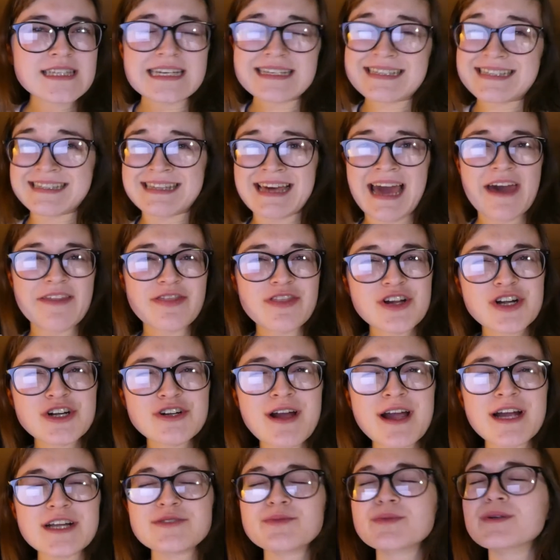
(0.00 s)
Is that the
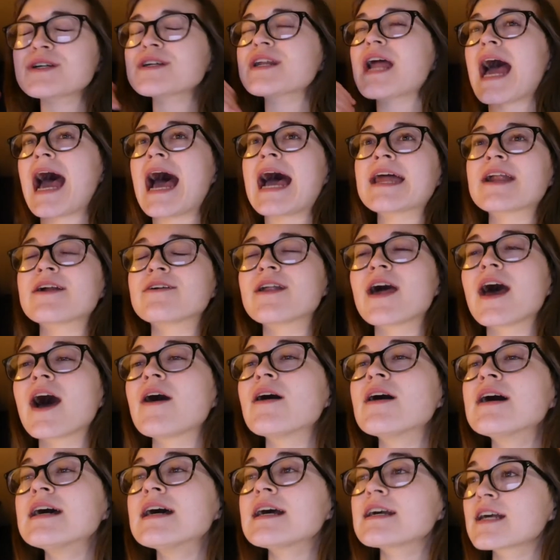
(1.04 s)
correct word? I don't
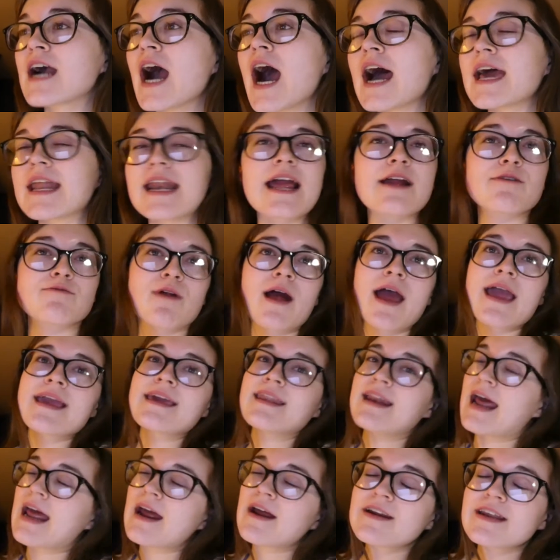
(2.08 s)
know. God, I write
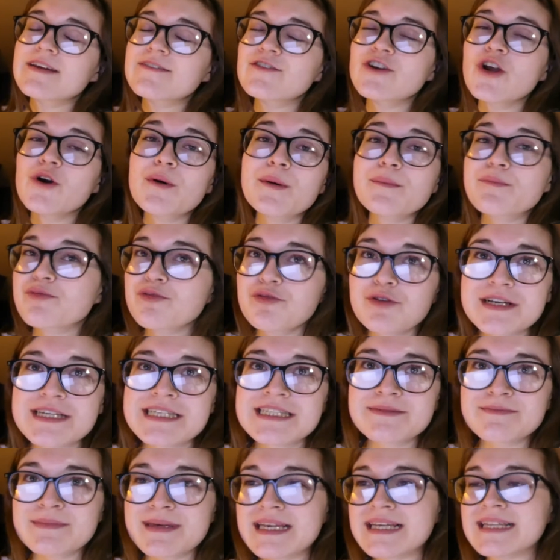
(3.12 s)
and I don't even know what
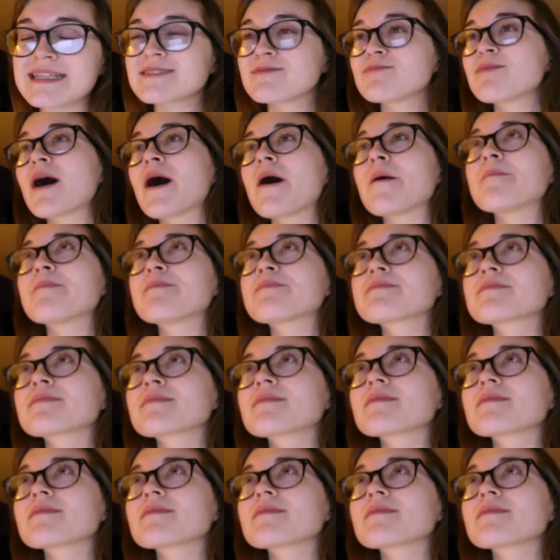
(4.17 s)
priss means. Well,